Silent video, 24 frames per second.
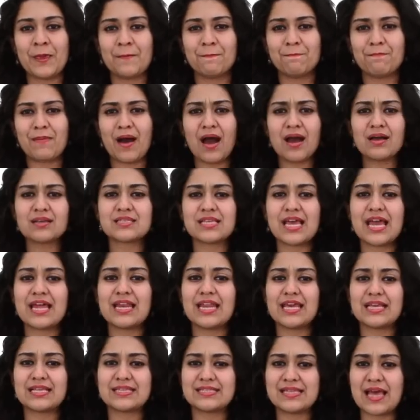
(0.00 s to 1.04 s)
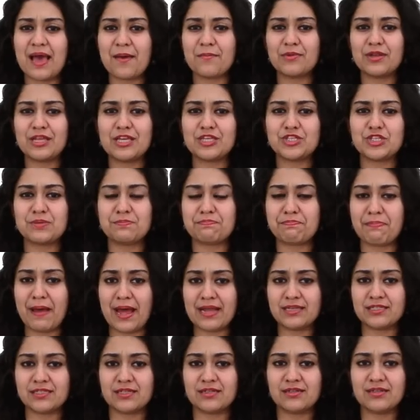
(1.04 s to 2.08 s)
Marks and examination
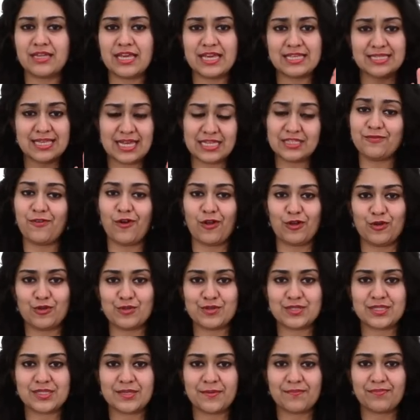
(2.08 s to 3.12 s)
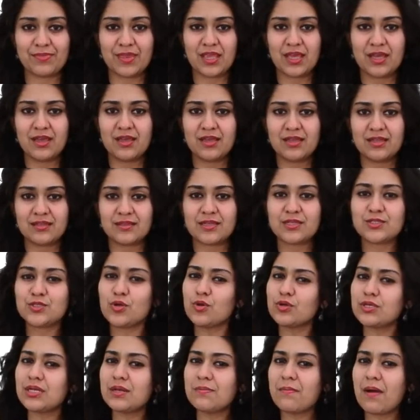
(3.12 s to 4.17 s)
pattern is as follows. The
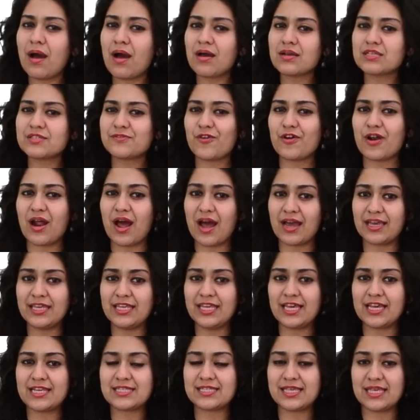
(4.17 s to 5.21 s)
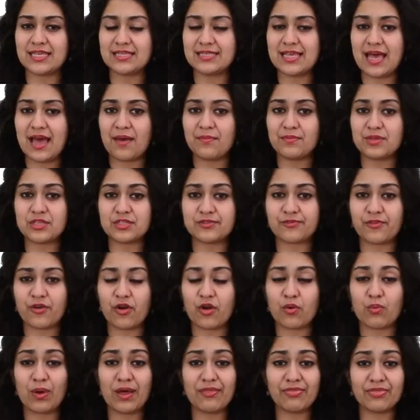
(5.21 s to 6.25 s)
total marks for I E S exam is
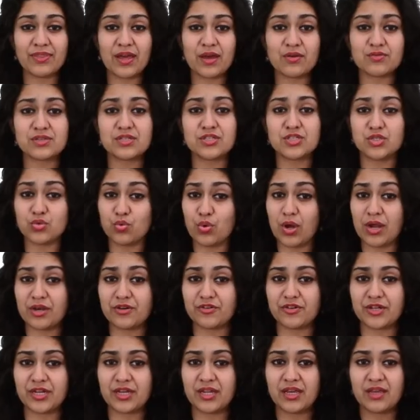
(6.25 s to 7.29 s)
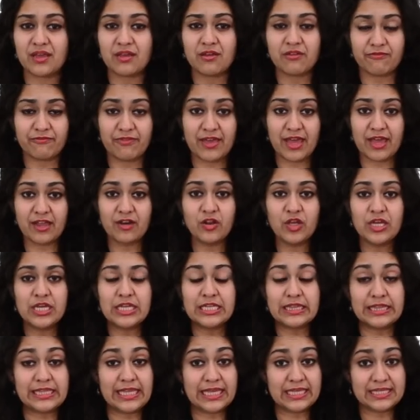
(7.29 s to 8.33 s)
for one thousand two hundred, where
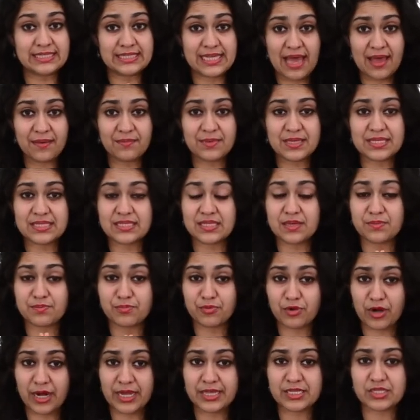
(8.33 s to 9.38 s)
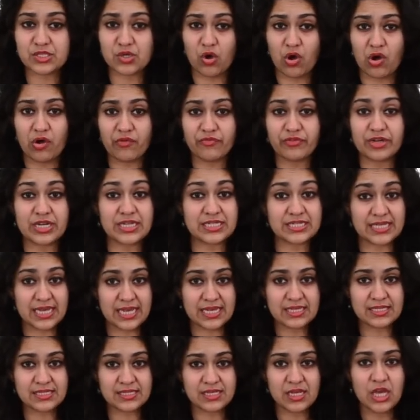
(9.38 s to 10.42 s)
the exam is comprised of a
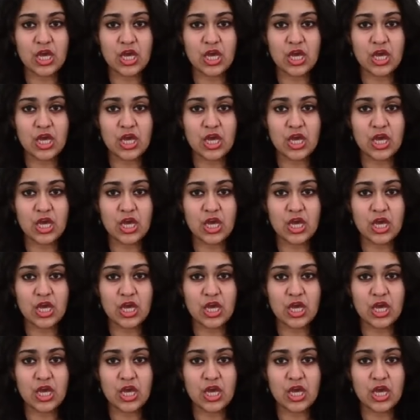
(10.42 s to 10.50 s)
test